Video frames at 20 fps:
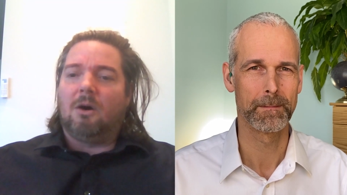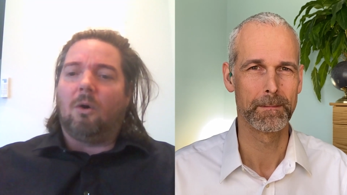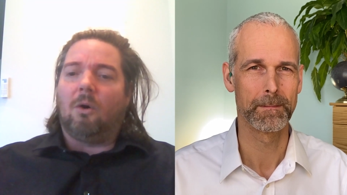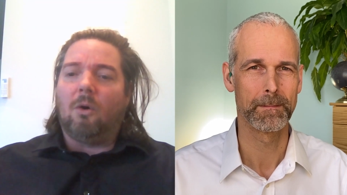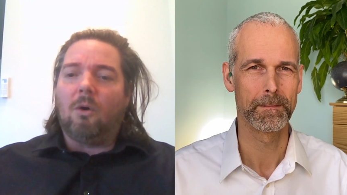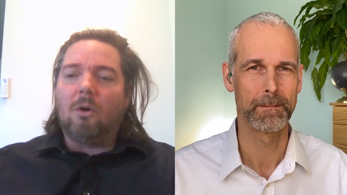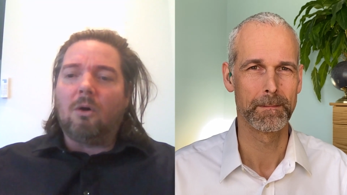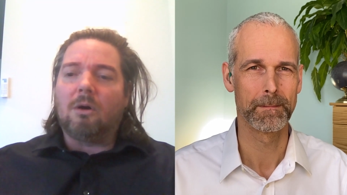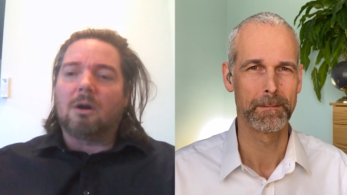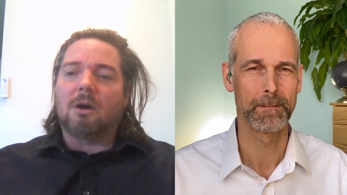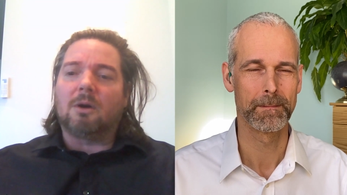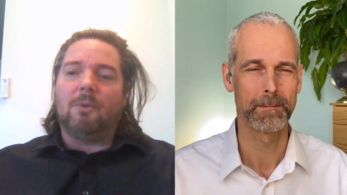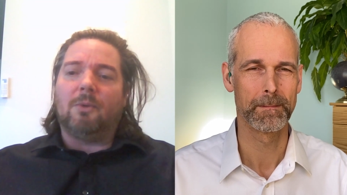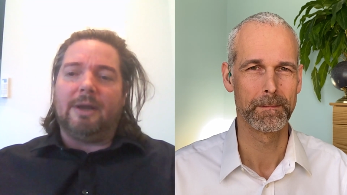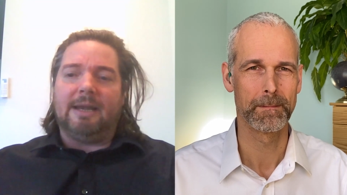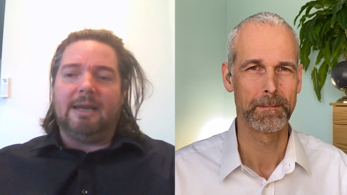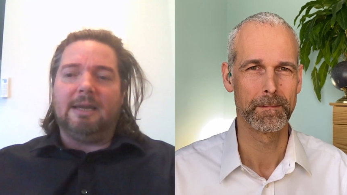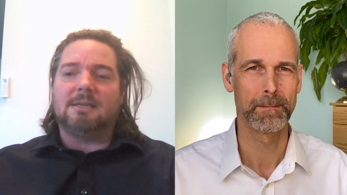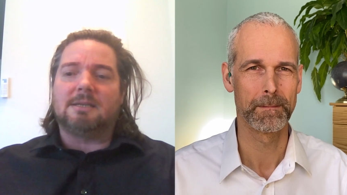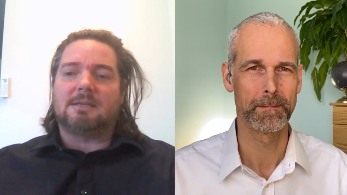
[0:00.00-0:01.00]
Speaker 1: or
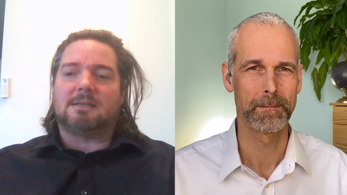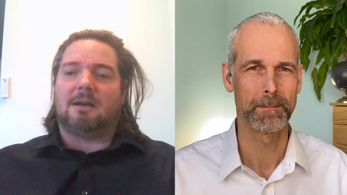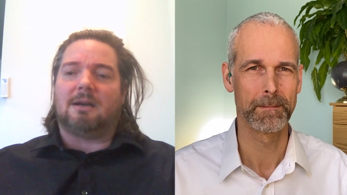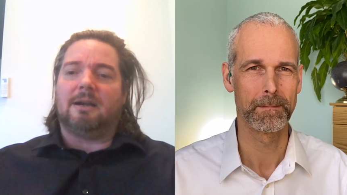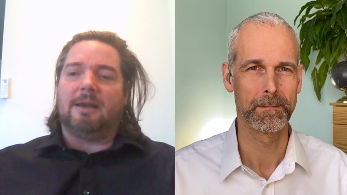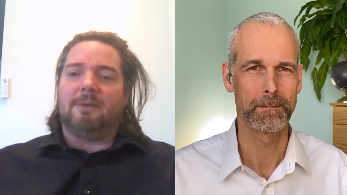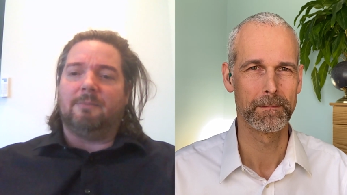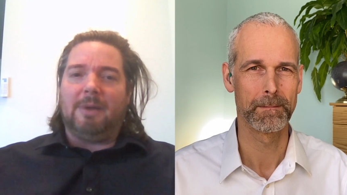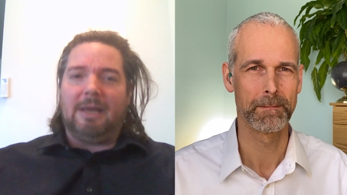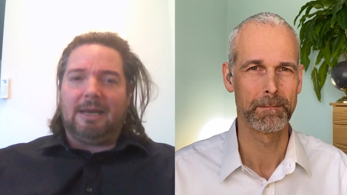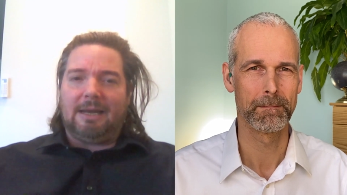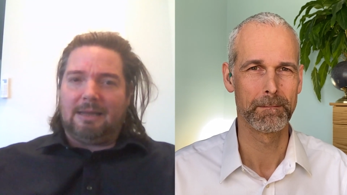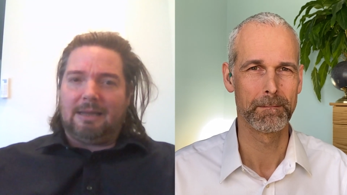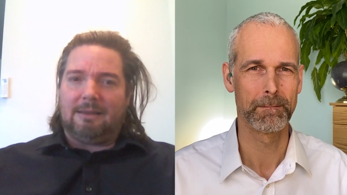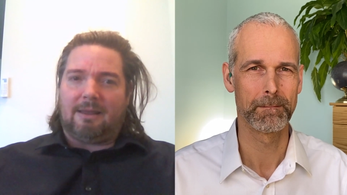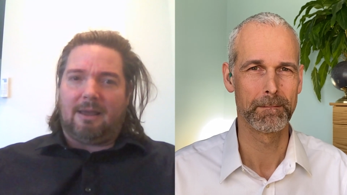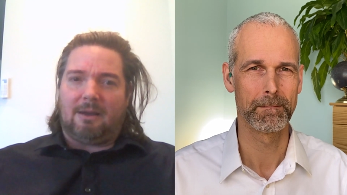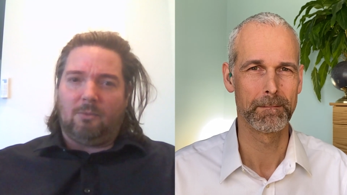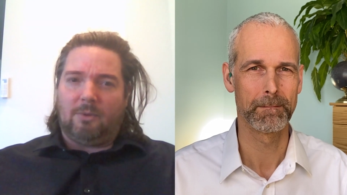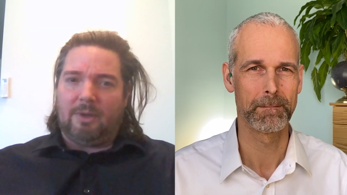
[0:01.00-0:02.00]
we need to start
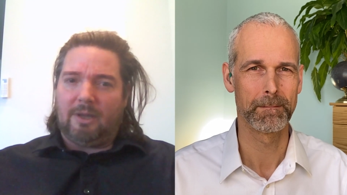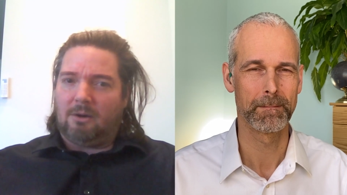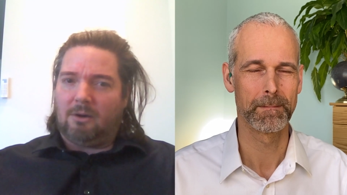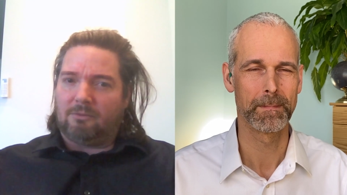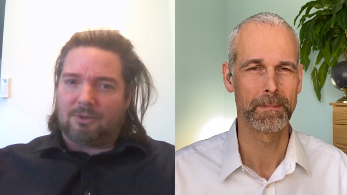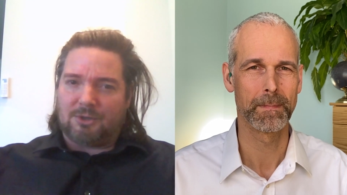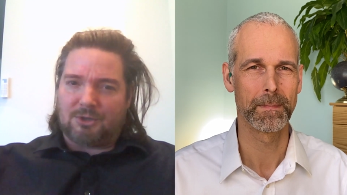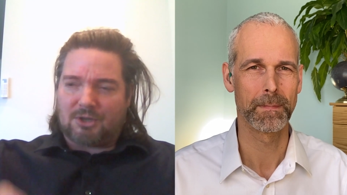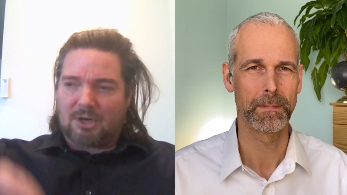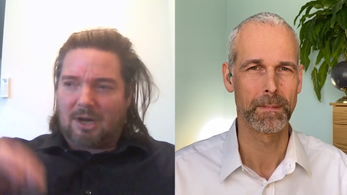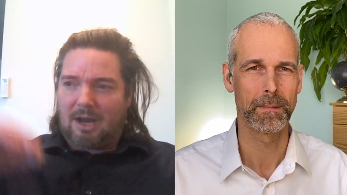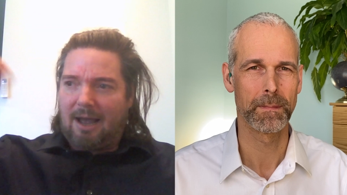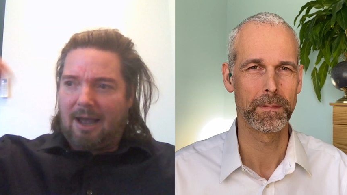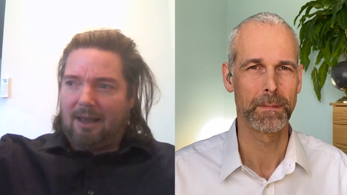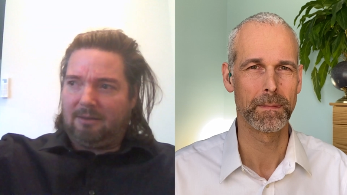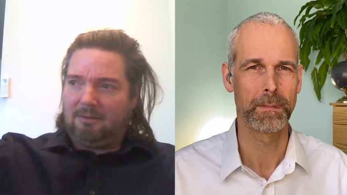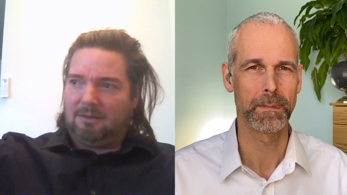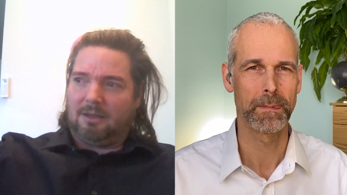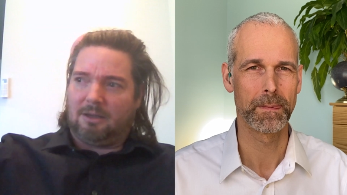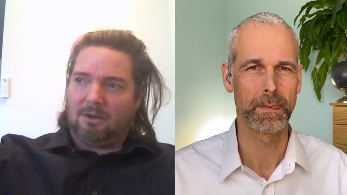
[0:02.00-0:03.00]
admitting that we
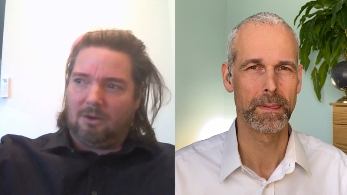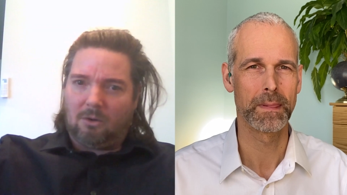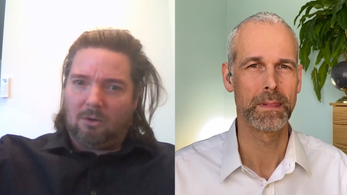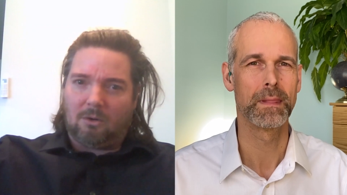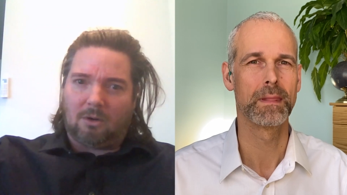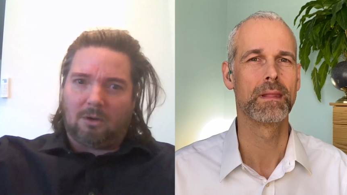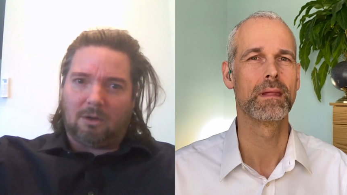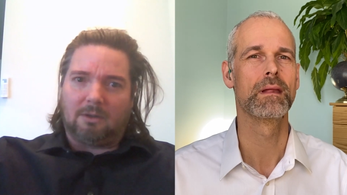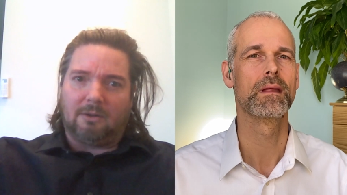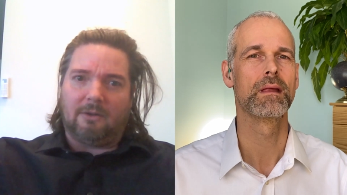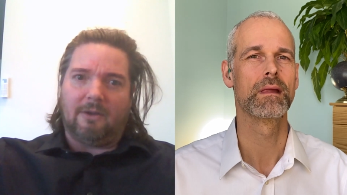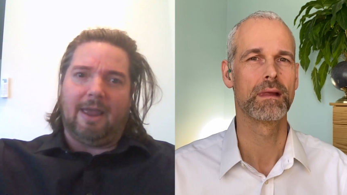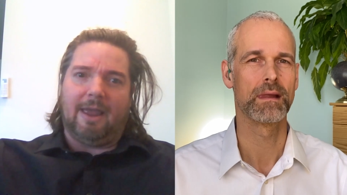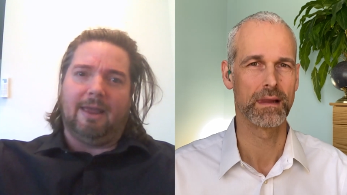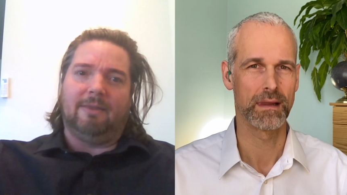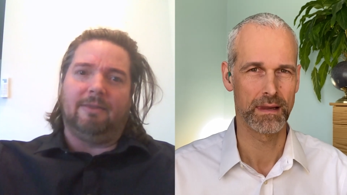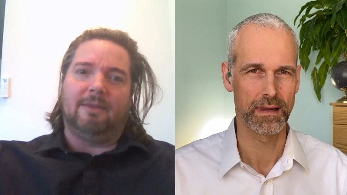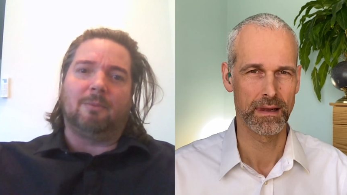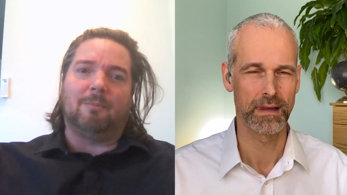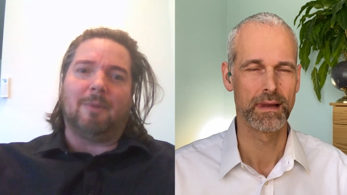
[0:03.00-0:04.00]
overshot the goal
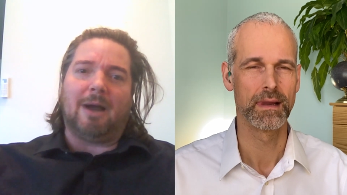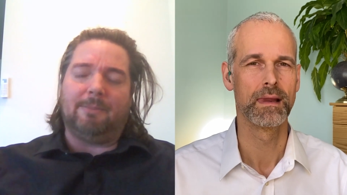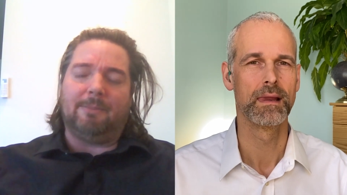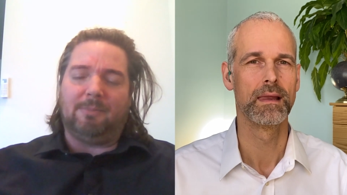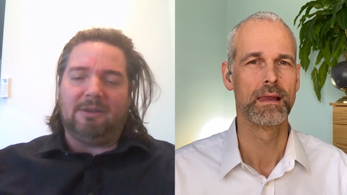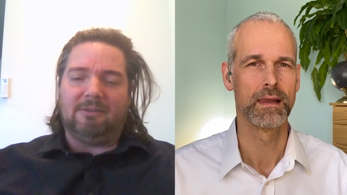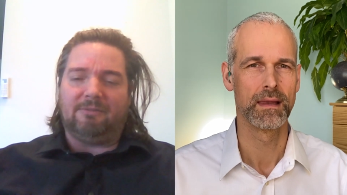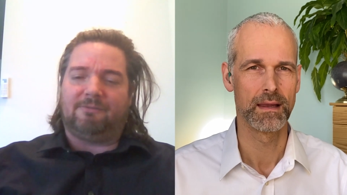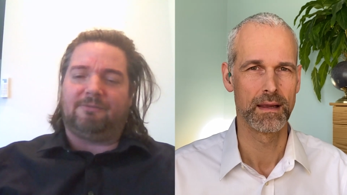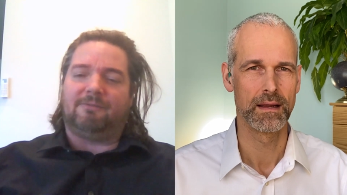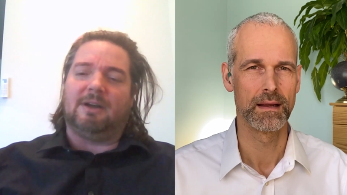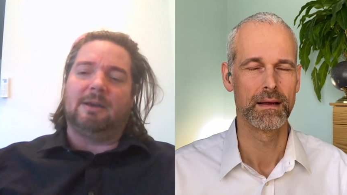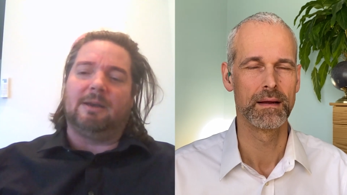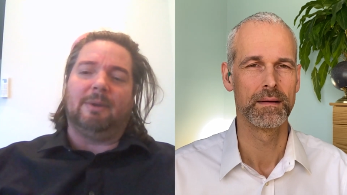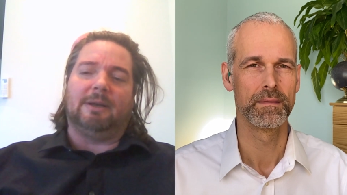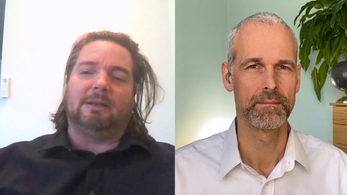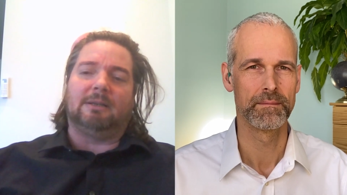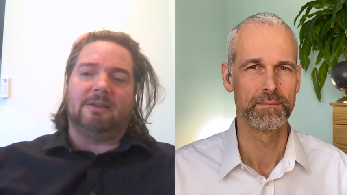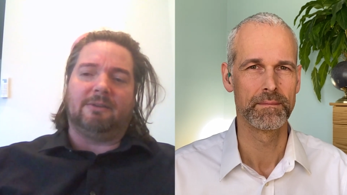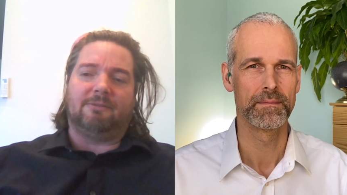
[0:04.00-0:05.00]
and there might be
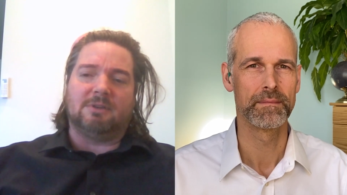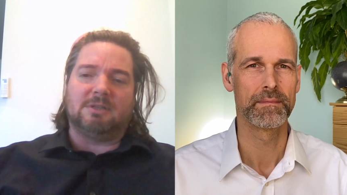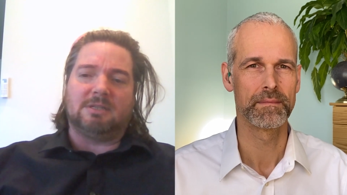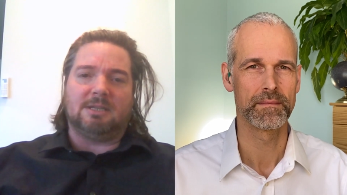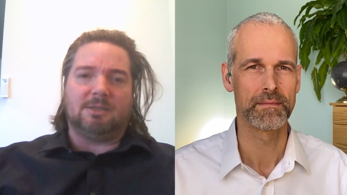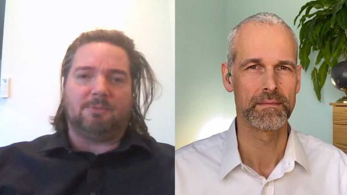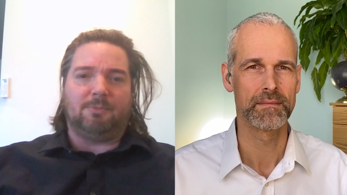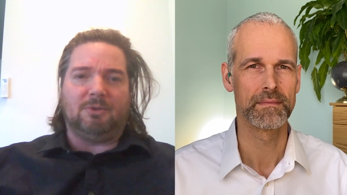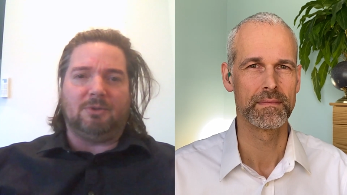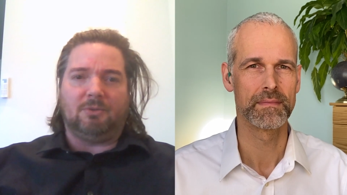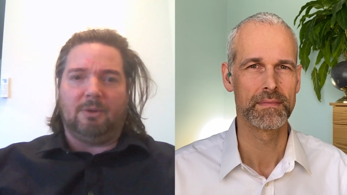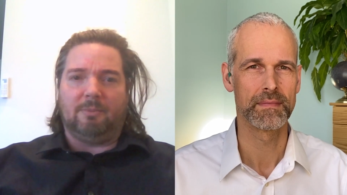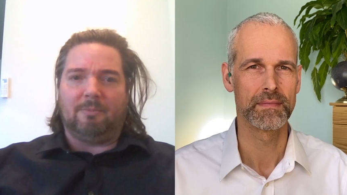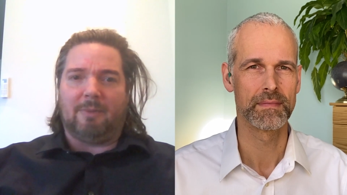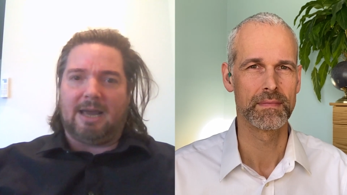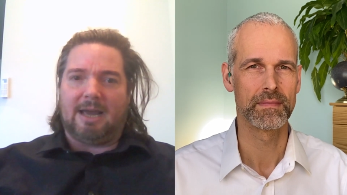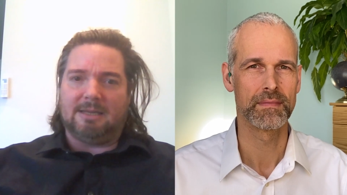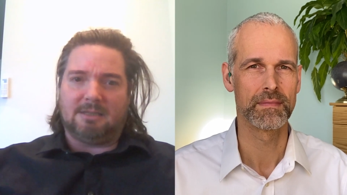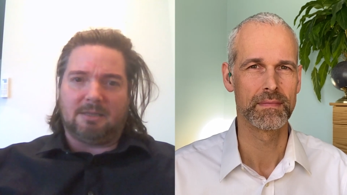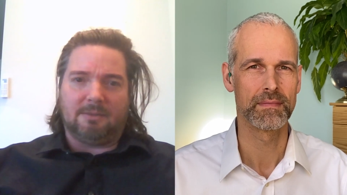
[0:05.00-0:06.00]
fundamental differences between
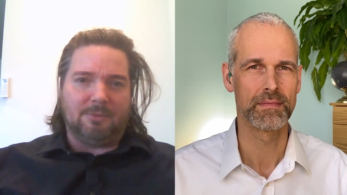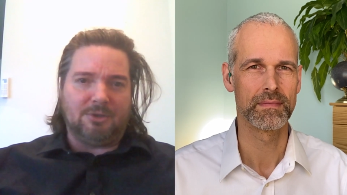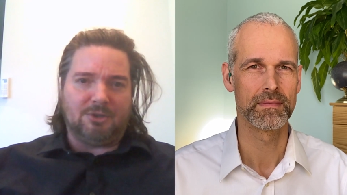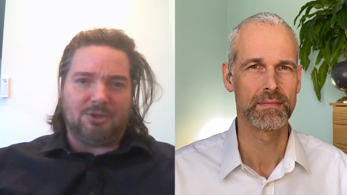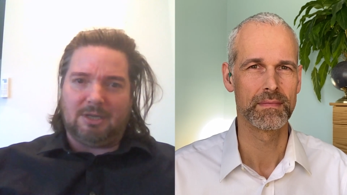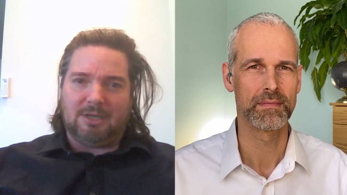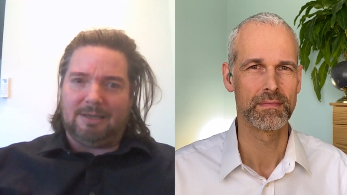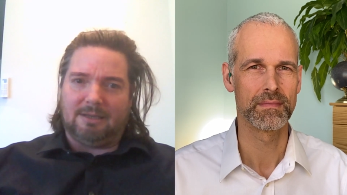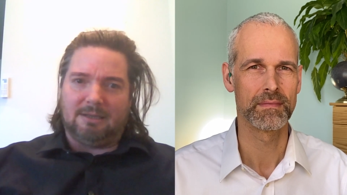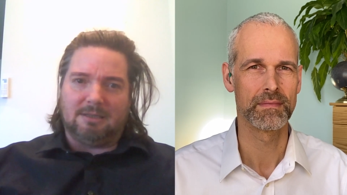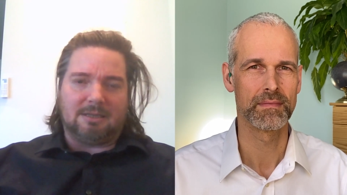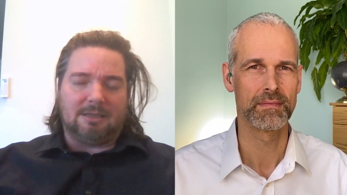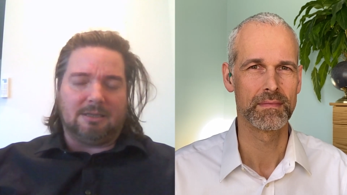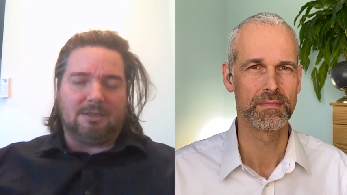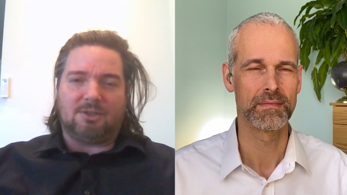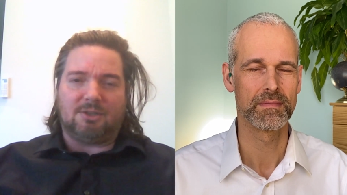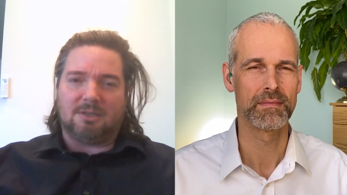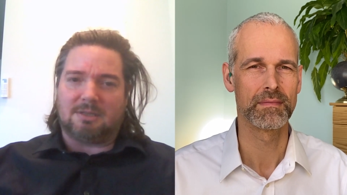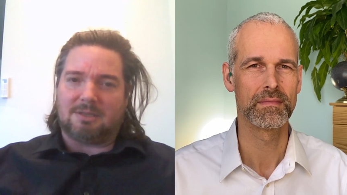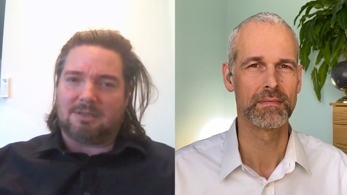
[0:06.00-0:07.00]
minds and machines.
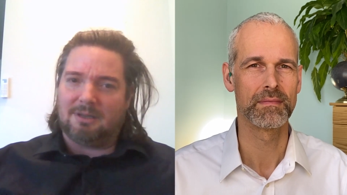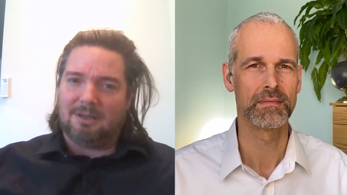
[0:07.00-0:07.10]
It's just